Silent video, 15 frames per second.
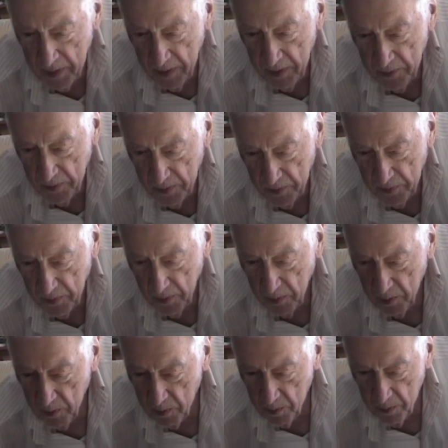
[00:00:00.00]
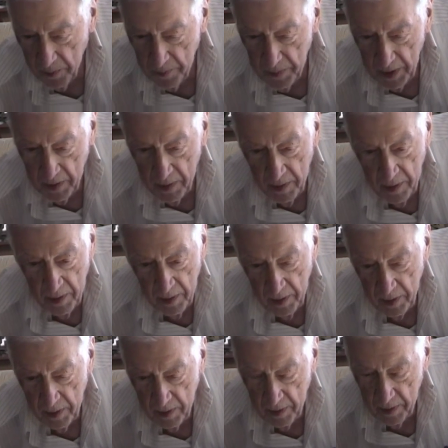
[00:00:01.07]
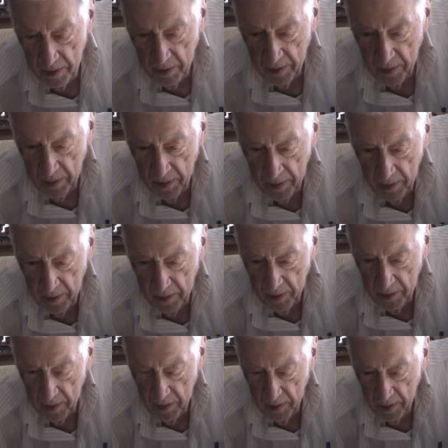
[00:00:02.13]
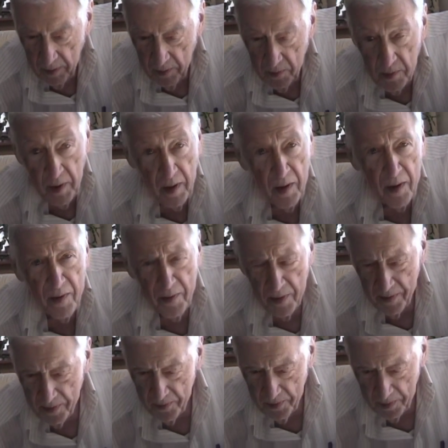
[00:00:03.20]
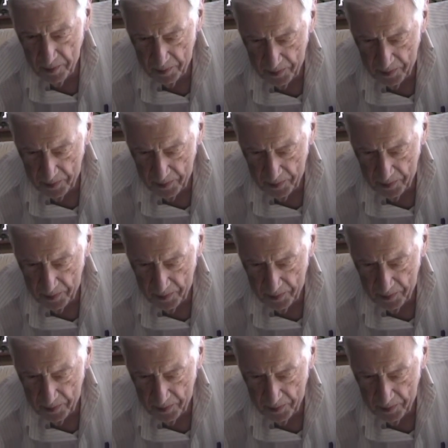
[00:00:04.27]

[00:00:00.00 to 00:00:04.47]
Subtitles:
is a slow elegiac, is that the